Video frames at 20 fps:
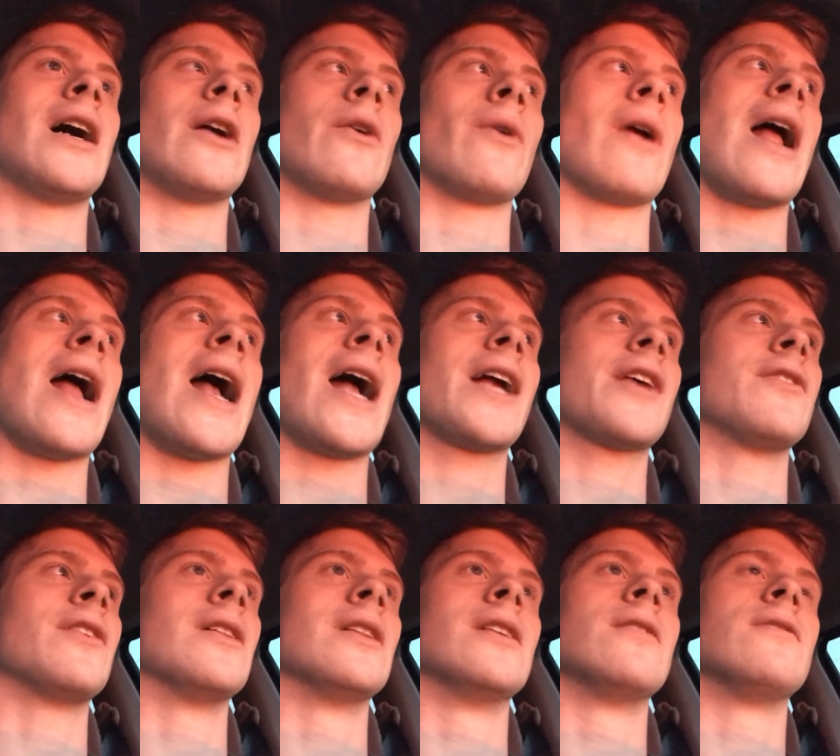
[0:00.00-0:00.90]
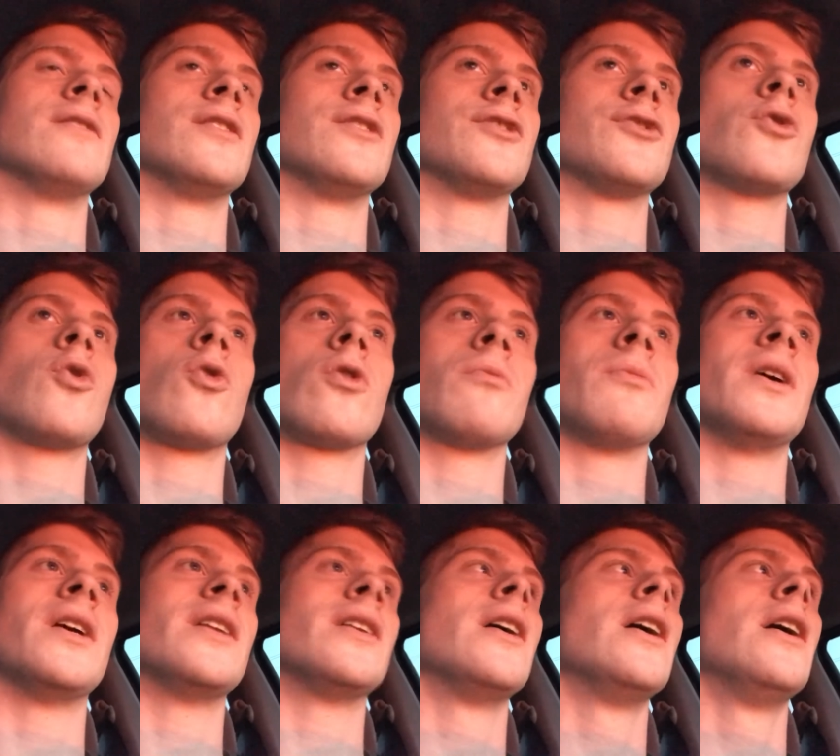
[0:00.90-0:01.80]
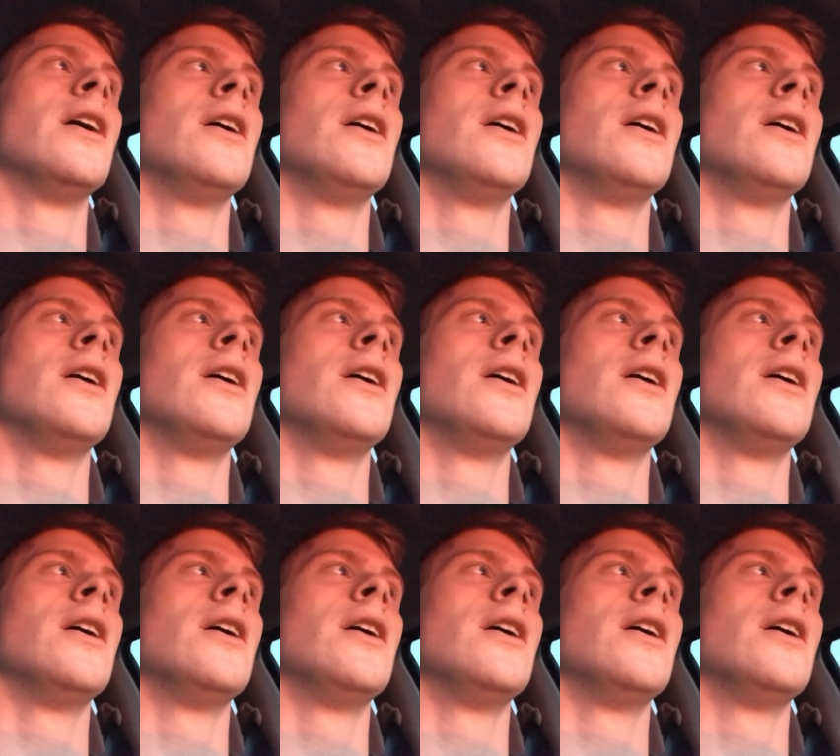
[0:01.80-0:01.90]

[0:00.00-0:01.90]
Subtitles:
Iraq, that live in torment